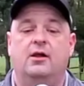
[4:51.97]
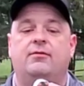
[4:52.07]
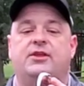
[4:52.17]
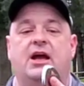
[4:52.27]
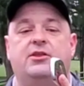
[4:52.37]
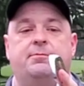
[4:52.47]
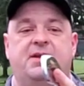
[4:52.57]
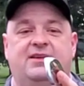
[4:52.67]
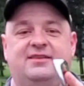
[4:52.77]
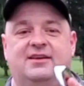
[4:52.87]
The other
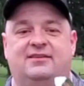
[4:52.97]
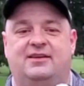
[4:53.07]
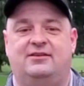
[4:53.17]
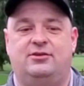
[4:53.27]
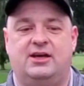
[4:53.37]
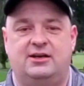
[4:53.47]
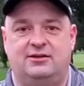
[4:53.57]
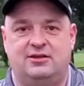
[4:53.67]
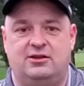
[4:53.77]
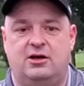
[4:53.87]
piece is, as you get into
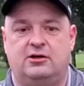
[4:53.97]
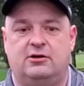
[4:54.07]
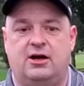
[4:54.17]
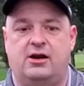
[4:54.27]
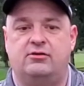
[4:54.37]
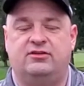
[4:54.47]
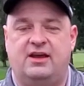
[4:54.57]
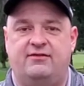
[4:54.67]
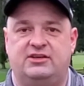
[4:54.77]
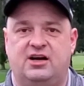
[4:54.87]
the longer irons, they
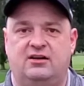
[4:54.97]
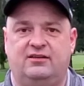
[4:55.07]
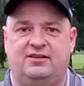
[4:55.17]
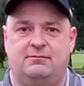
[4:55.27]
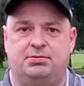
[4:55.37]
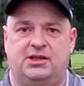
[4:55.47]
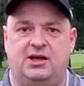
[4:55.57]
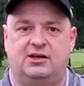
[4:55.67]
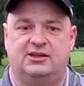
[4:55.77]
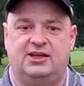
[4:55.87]
have a tungsten
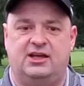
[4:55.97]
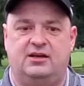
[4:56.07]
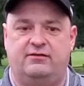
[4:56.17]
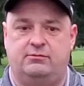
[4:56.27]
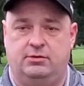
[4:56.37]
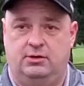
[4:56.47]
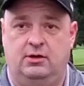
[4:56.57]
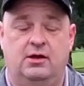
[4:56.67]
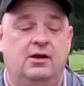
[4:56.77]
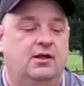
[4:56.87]
plug in the end of them.
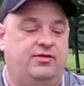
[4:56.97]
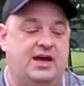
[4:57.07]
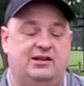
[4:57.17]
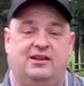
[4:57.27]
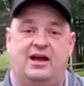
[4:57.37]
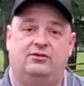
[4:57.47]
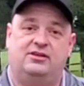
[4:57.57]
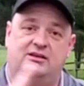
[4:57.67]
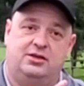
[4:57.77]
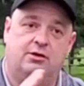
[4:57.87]
That allows
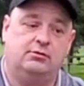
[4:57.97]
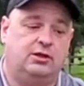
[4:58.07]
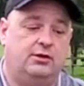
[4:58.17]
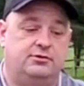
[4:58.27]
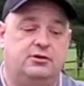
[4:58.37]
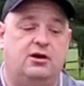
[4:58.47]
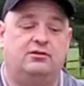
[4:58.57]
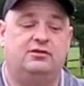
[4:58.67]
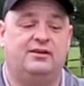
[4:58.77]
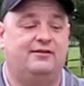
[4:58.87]
that toe closure,
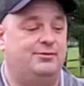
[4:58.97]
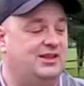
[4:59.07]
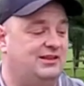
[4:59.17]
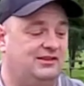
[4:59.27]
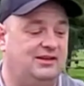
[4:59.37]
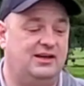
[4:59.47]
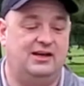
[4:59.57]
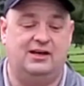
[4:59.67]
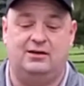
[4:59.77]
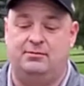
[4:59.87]
also gives me that
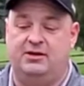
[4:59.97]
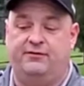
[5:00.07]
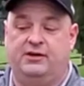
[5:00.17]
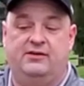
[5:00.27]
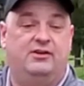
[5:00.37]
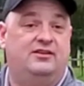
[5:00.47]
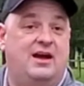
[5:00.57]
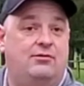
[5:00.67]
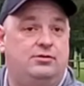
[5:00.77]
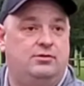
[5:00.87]
little bit of forgiveness
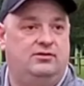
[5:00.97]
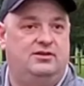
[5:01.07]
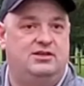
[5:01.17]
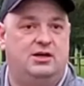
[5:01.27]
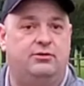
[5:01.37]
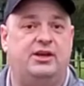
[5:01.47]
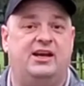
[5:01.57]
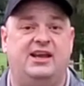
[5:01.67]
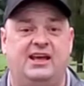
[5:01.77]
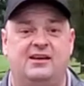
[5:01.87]
out towards the toe that I
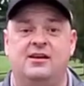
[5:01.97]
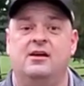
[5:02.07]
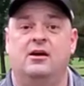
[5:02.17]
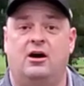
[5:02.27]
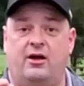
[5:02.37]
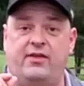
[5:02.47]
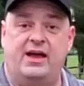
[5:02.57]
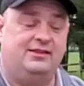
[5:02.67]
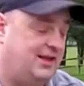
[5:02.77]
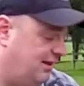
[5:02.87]
need on
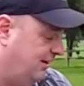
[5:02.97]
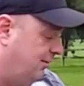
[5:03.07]
that little